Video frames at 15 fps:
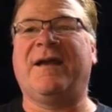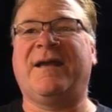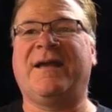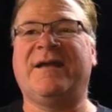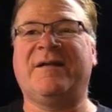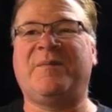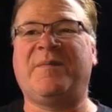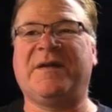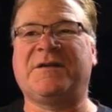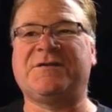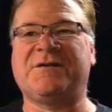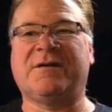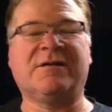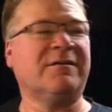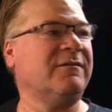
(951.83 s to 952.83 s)
I get a
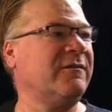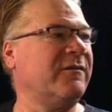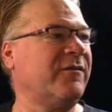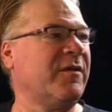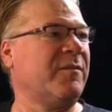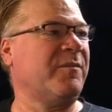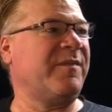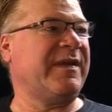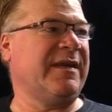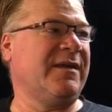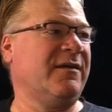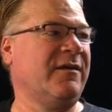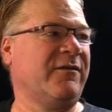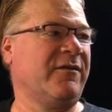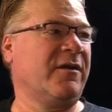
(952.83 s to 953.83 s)
picture from
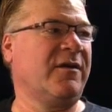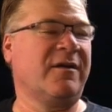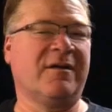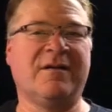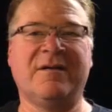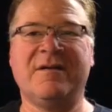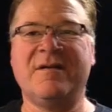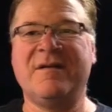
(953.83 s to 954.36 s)
Pete of her.